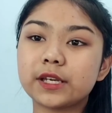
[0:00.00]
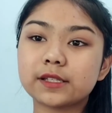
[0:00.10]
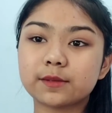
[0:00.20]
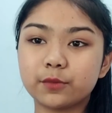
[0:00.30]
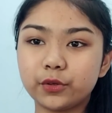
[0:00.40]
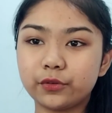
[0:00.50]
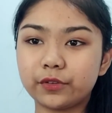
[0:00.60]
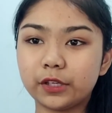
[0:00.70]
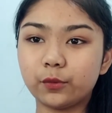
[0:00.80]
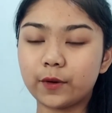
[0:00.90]
is a
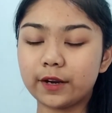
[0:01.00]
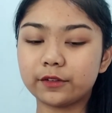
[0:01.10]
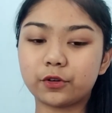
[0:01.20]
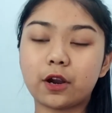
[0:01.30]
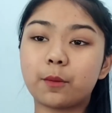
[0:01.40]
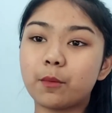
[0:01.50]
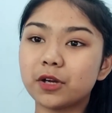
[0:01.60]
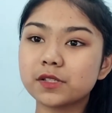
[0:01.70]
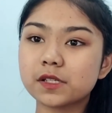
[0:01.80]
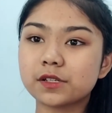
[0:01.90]
movie where there are
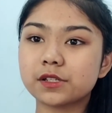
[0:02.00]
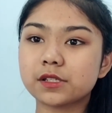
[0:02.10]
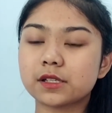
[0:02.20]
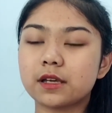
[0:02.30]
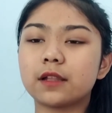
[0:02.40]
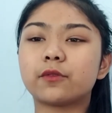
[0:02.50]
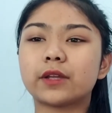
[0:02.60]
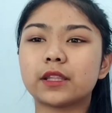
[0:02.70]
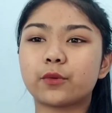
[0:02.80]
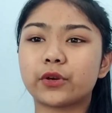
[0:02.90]
monsters
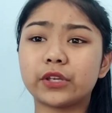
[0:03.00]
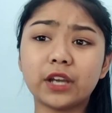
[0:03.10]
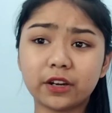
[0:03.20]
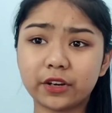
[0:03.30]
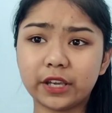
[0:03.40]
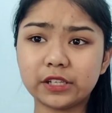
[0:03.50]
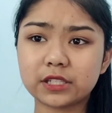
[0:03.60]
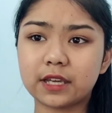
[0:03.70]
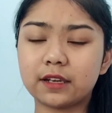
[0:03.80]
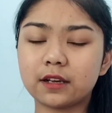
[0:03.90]
when they were younger age,
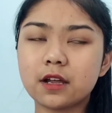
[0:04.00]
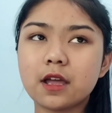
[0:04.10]
like